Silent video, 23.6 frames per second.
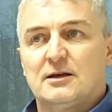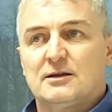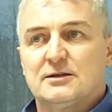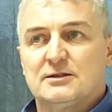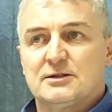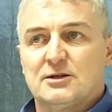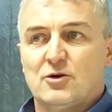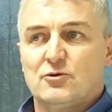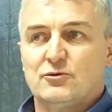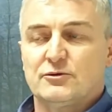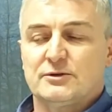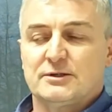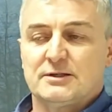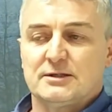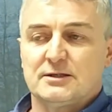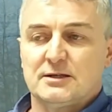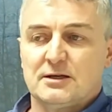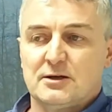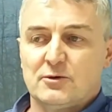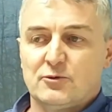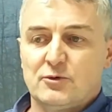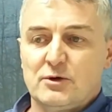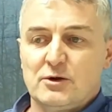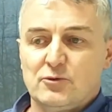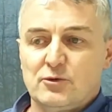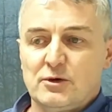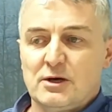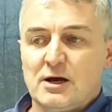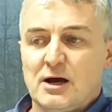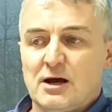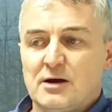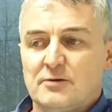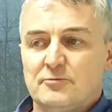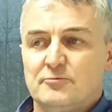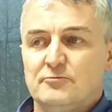So we
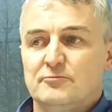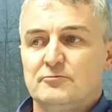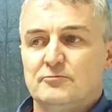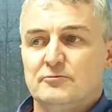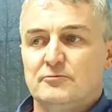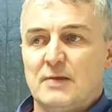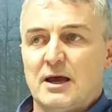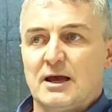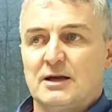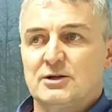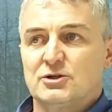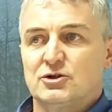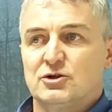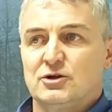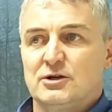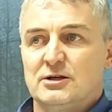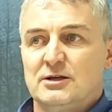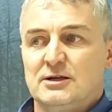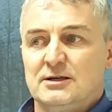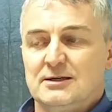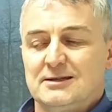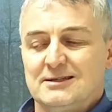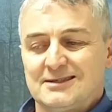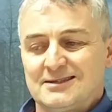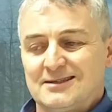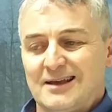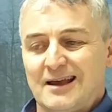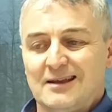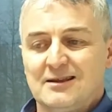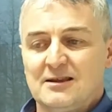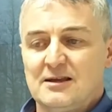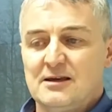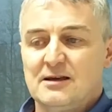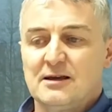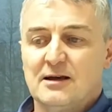are actually
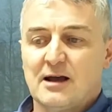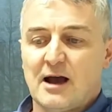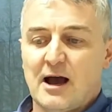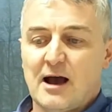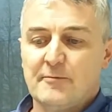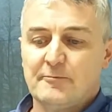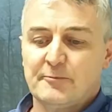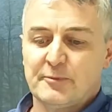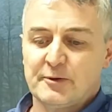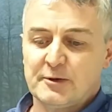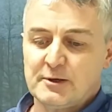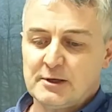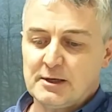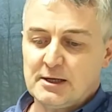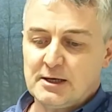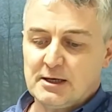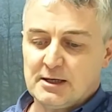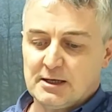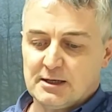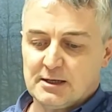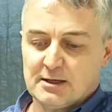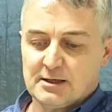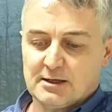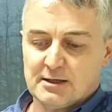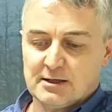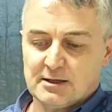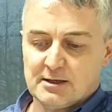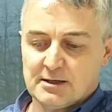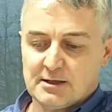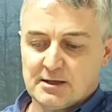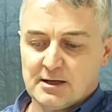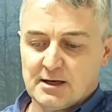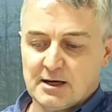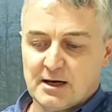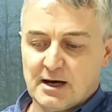setting up
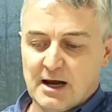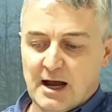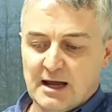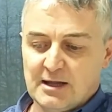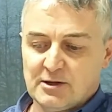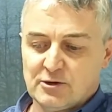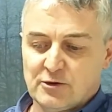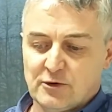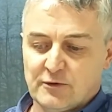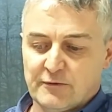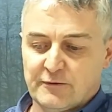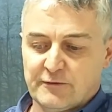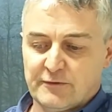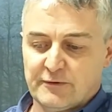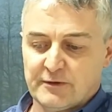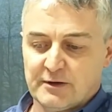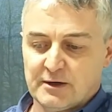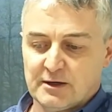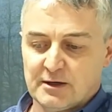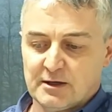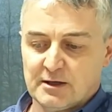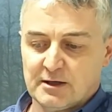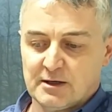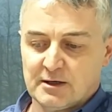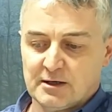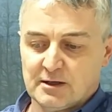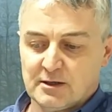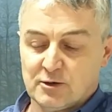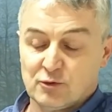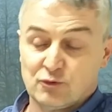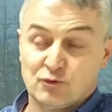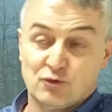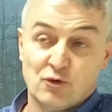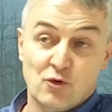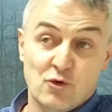a kind of
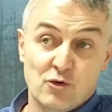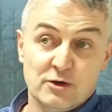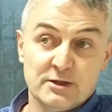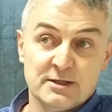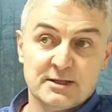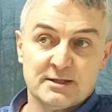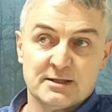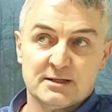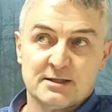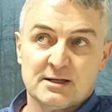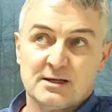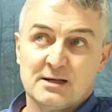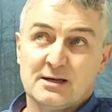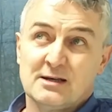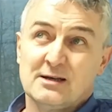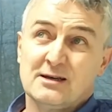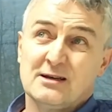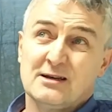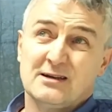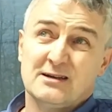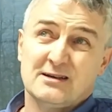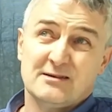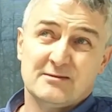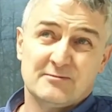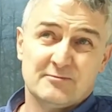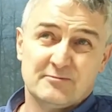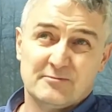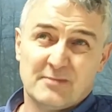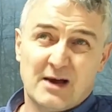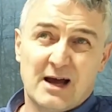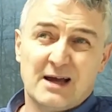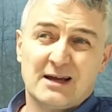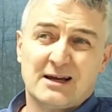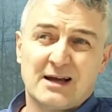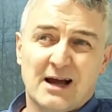rules.
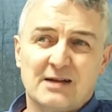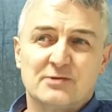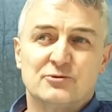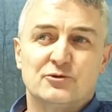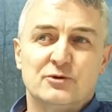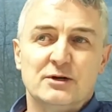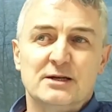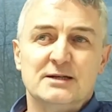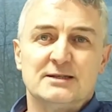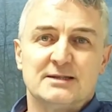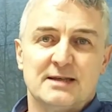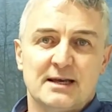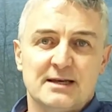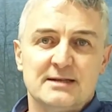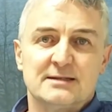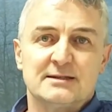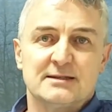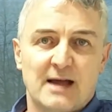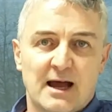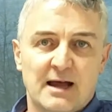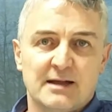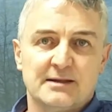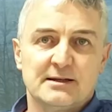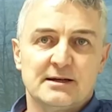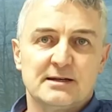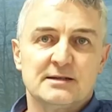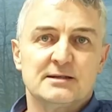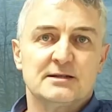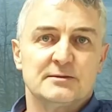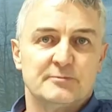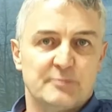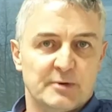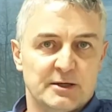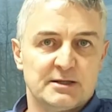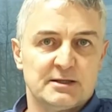I can't really say
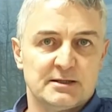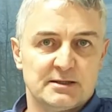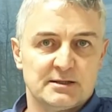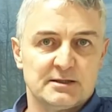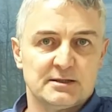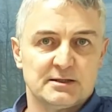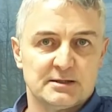standards, but